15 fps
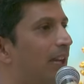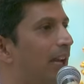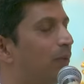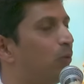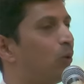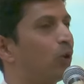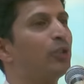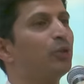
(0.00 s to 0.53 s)

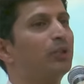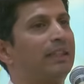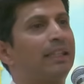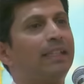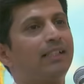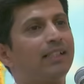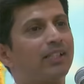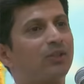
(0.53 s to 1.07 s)
And what do you
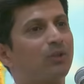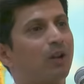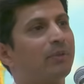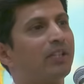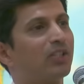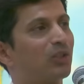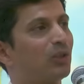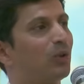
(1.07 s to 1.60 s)
think is
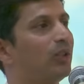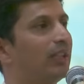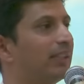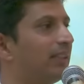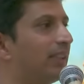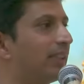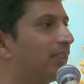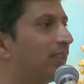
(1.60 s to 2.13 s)
Swami's role
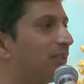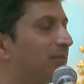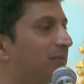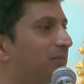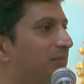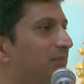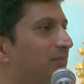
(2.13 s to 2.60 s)
in this?